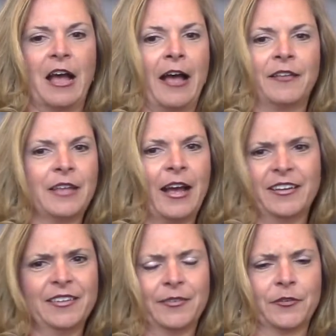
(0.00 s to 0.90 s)
I
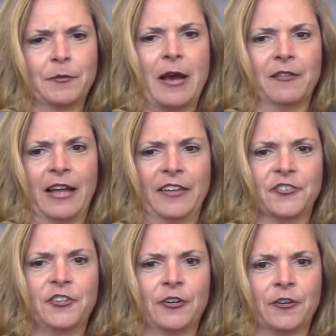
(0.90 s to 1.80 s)
guess it was about
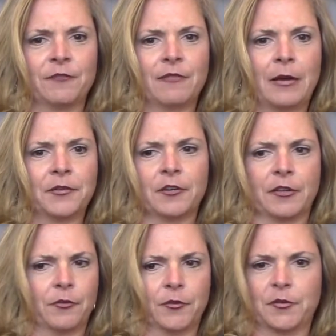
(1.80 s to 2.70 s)
last year, I was
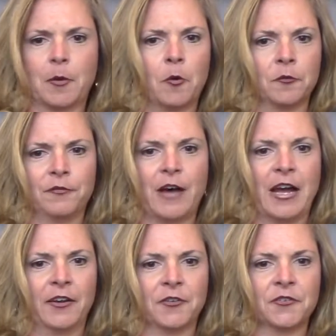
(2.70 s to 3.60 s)
looking through some old
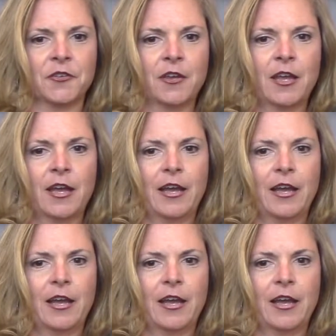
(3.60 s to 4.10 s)
files,